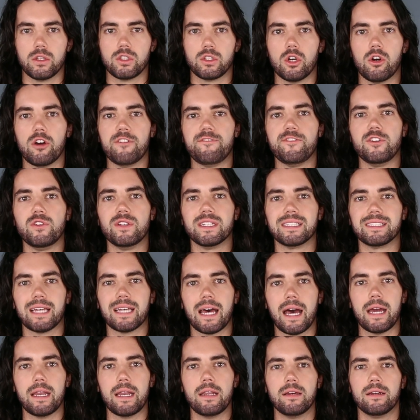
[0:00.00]
So if you
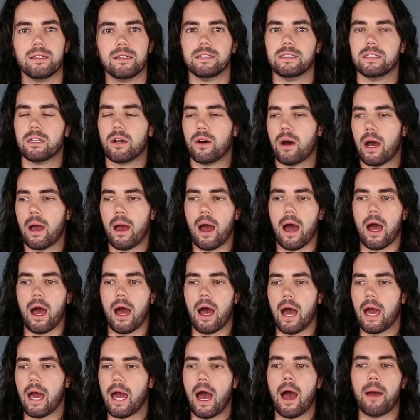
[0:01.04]
decide,
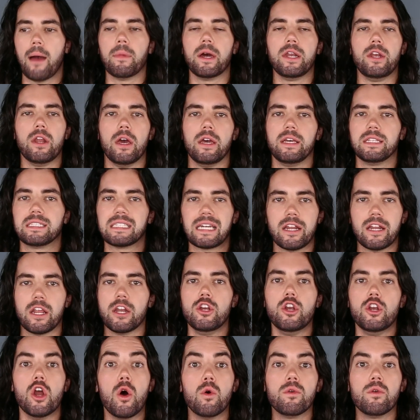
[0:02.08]
it's an
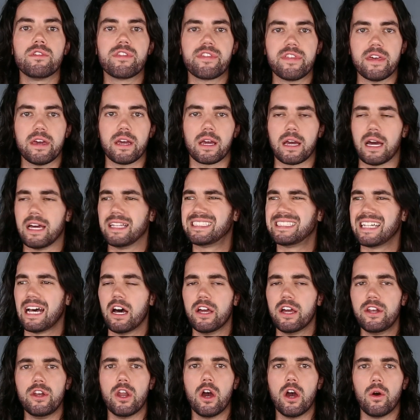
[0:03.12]
unknown thing, it's
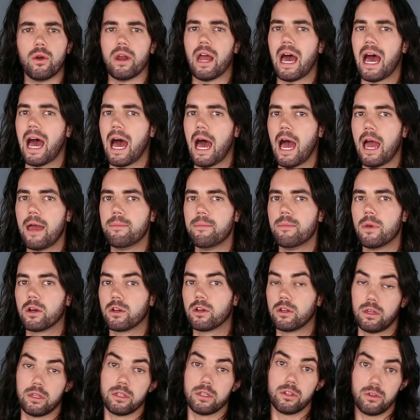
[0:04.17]
unknown,
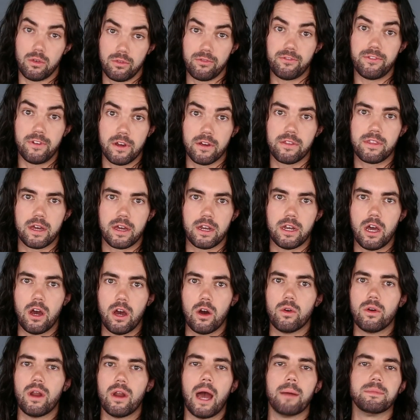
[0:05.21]
and you fear the
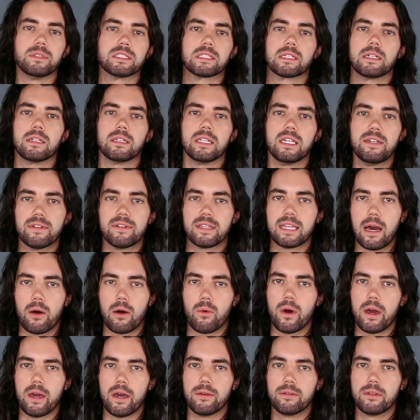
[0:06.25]
unknown, I'm just gonna leave it
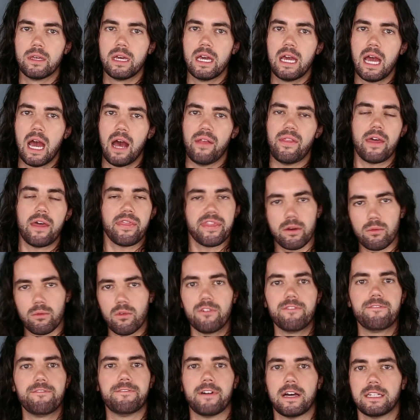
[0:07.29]
that way. And that thing
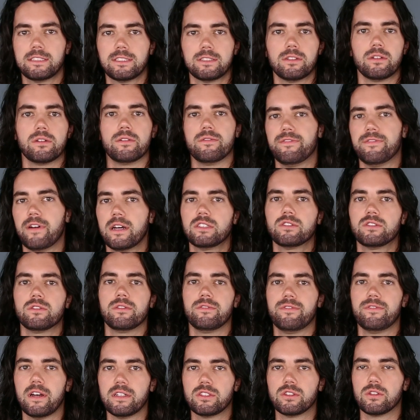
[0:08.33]
will fester and fester
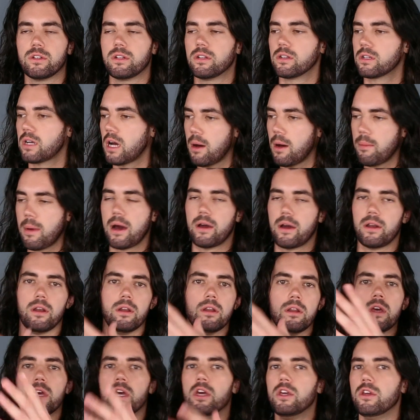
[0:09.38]
and fester, and it'll come out in
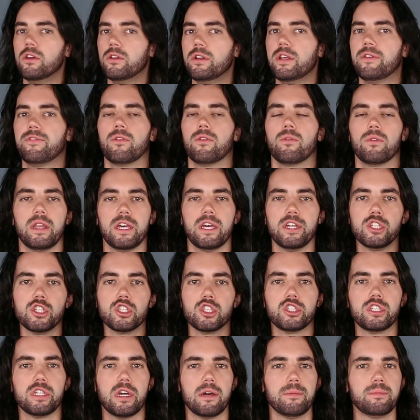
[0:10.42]
your different
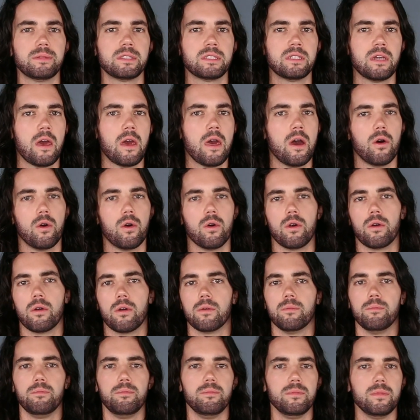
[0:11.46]
relationships, or